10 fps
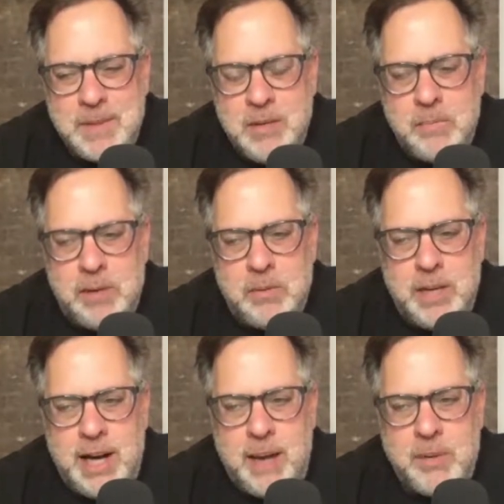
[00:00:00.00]
But what
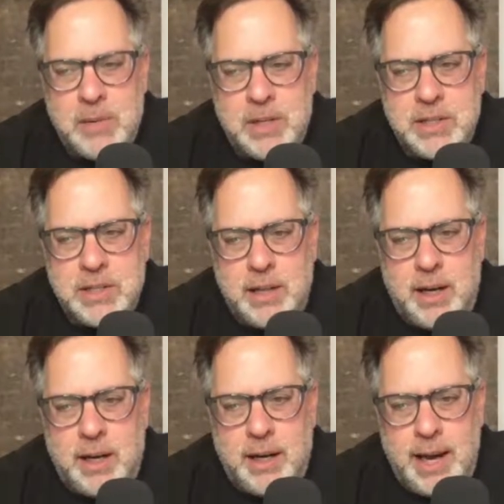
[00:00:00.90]
happened was,
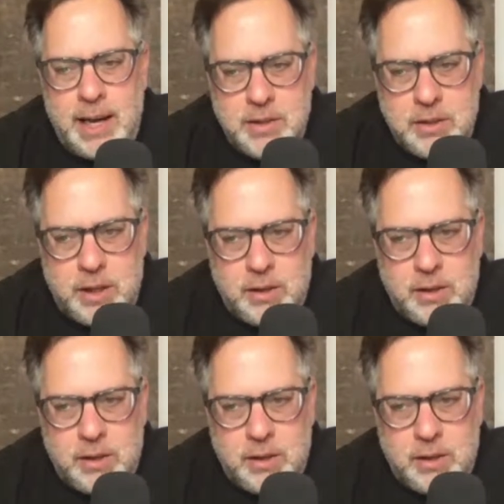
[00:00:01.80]
as you know,